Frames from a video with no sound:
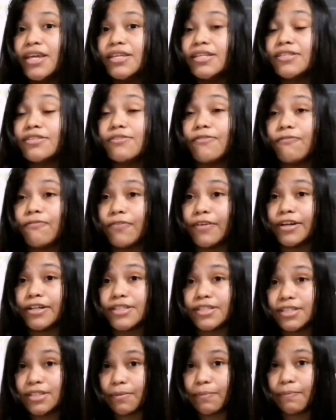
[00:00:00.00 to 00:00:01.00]
is the
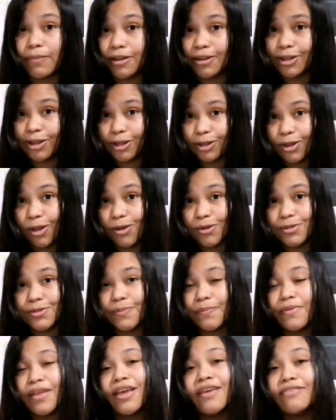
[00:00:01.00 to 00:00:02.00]
first independent clause.